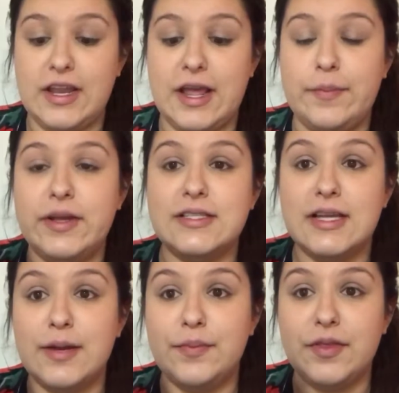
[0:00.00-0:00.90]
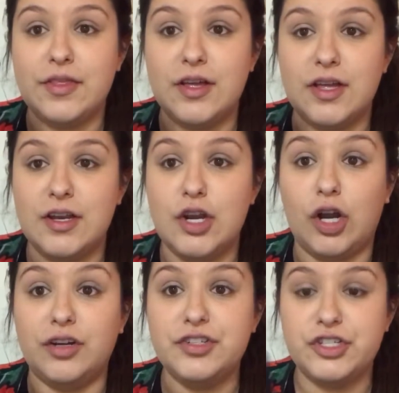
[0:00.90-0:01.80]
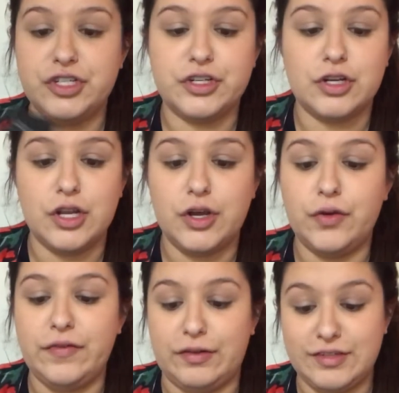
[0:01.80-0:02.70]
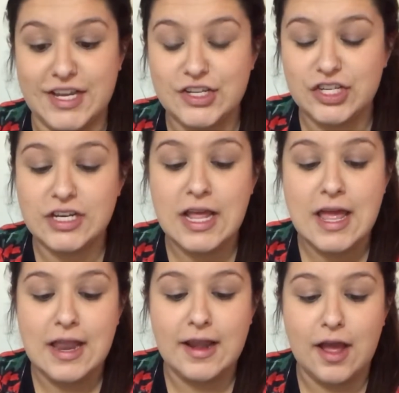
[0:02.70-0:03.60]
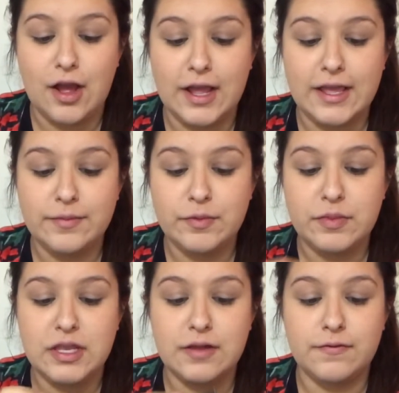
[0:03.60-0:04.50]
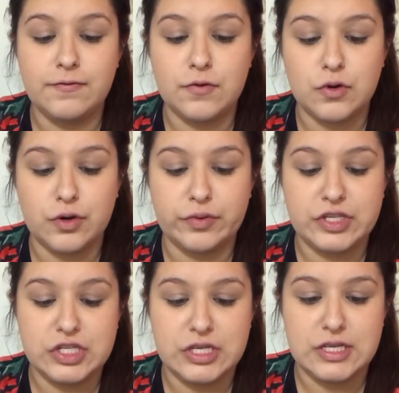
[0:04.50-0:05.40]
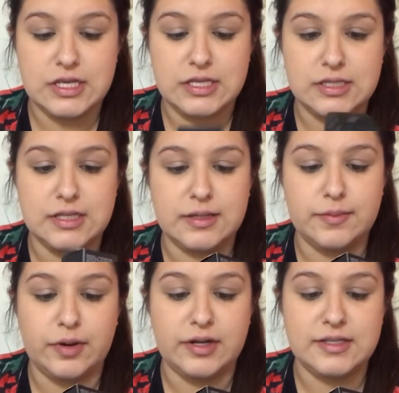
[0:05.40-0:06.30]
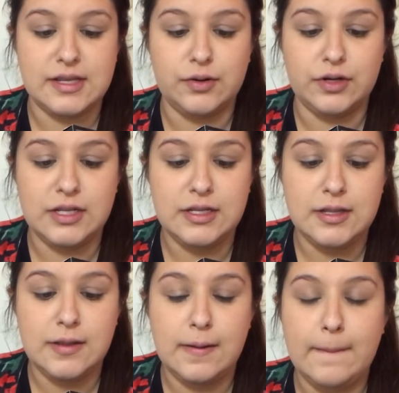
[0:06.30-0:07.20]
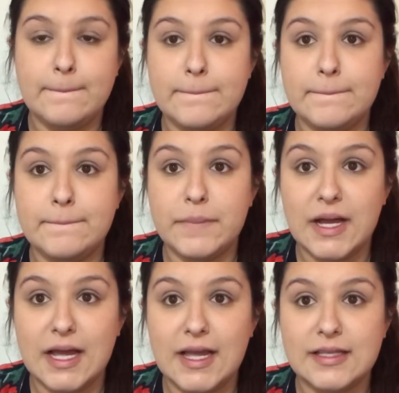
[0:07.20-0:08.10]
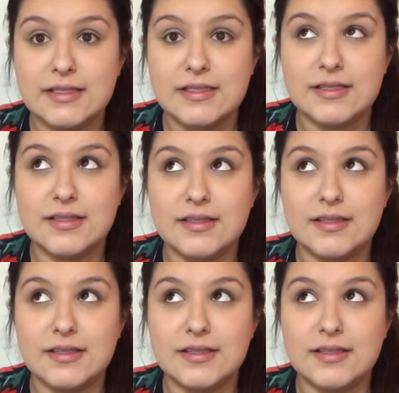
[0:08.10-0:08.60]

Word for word: and I picked up the NARS Sheer Glow foundation. Now I am a medium 4 which is the Barcelona but